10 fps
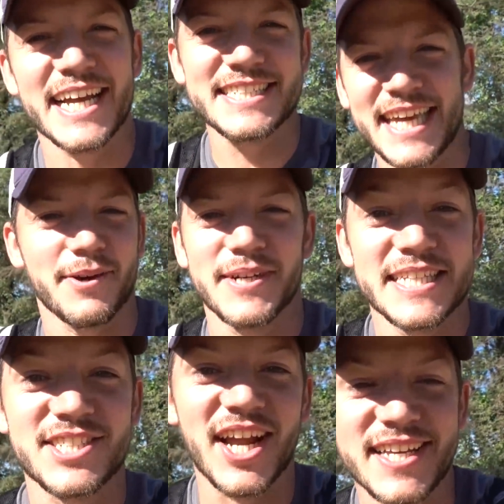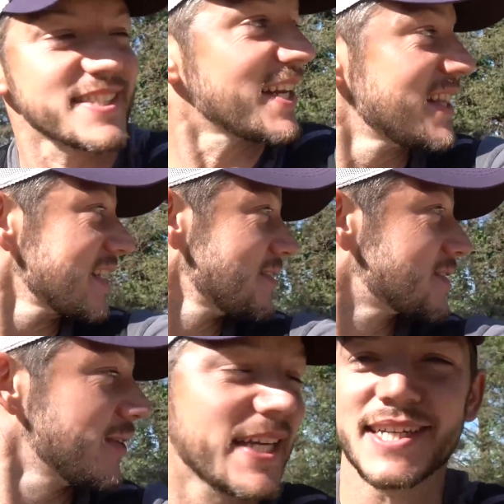I got to kick one in the chest. I didn't think I was
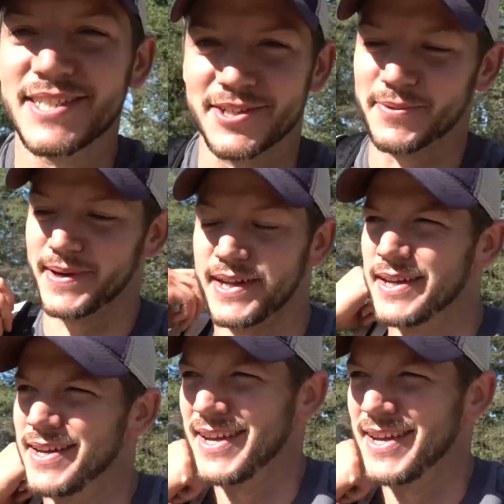going to get to, but